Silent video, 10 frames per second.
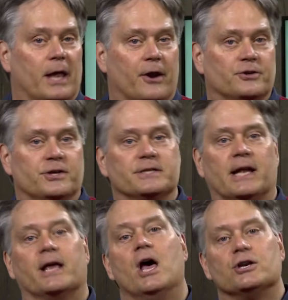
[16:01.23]
energies
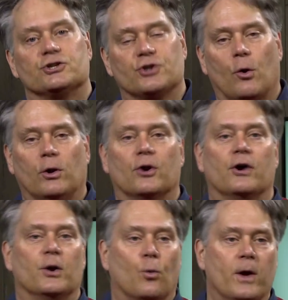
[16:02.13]
like solar
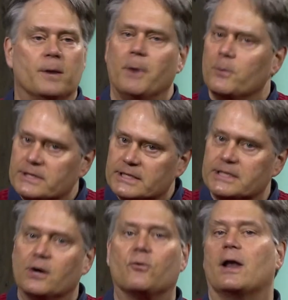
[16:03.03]
and wind, but we
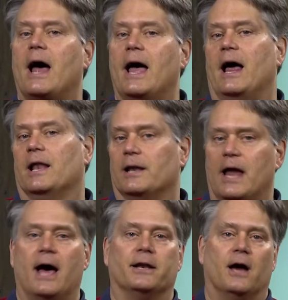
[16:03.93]
still rely a
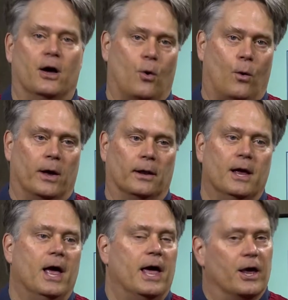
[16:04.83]
lot on oil.
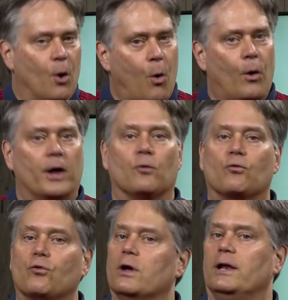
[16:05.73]
And oil
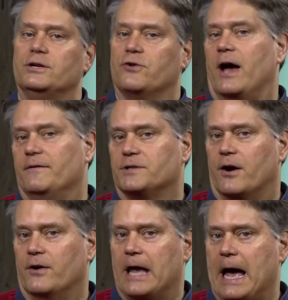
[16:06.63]
really drives
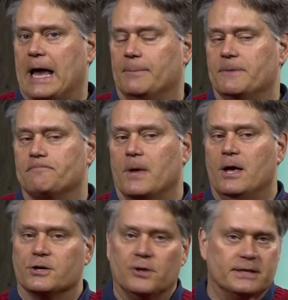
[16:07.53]
our economy.
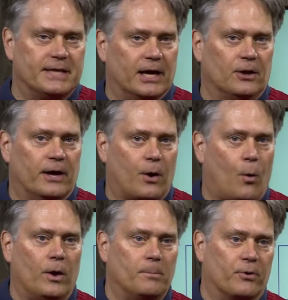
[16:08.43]
So let's take a look at
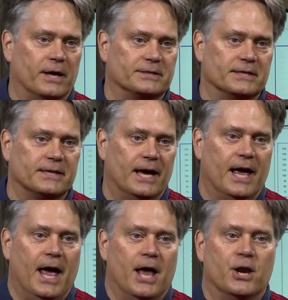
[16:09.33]
oil prices.
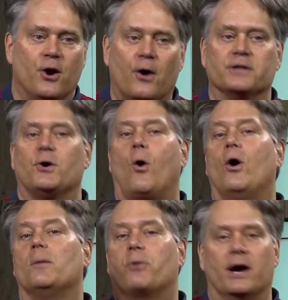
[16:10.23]
Notice
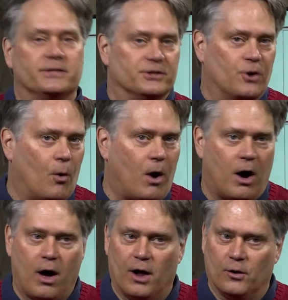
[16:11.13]
oil prices go
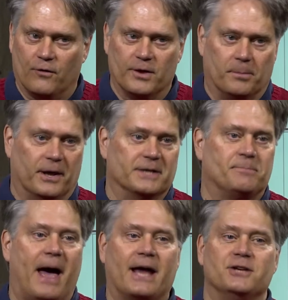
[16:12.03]
all over the place.
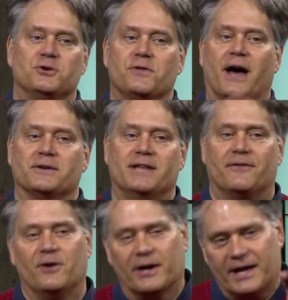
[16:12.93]
Back in 2008, if
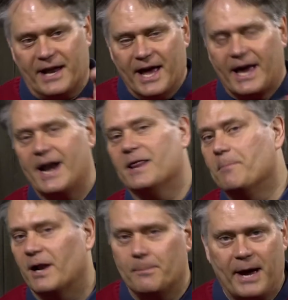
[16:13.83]
you look at kind of the
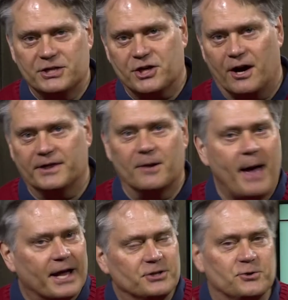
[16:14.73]
middle of my chart there,
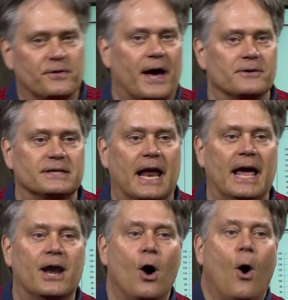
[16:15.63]
back in
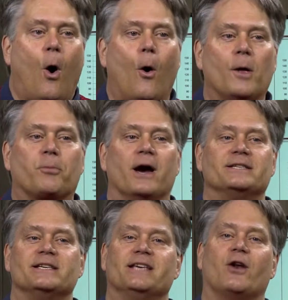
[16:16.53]
2008, oil
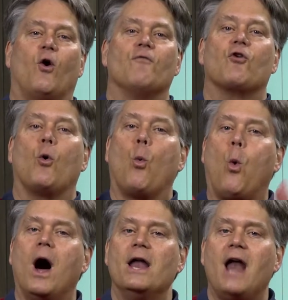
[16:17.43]
prices hit over
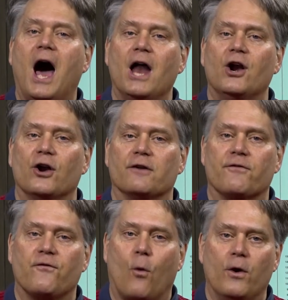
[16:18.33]

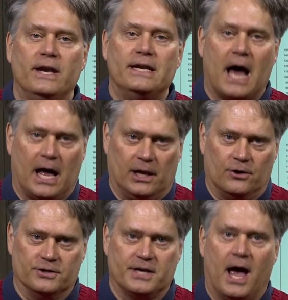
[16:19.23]

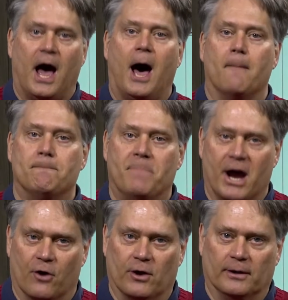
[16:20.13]
$140 a
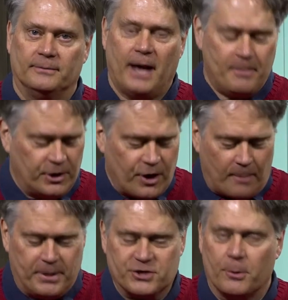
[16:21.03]
barrel. I mean, you can all
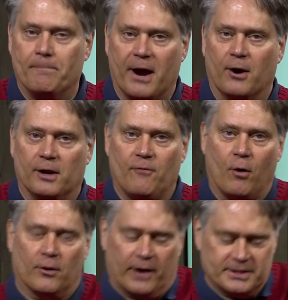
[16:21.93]
picture a barrel of
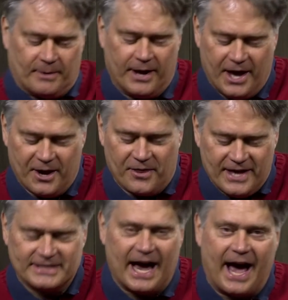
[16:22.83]
oil, right? It's about
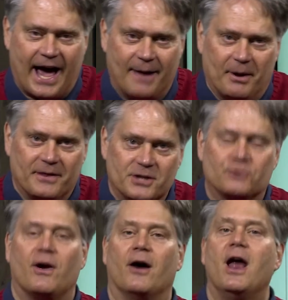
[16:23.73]
this high, about this
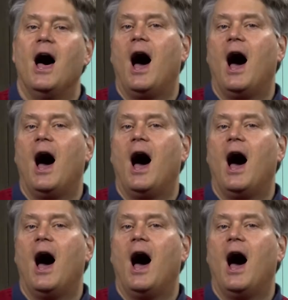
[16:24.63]
round,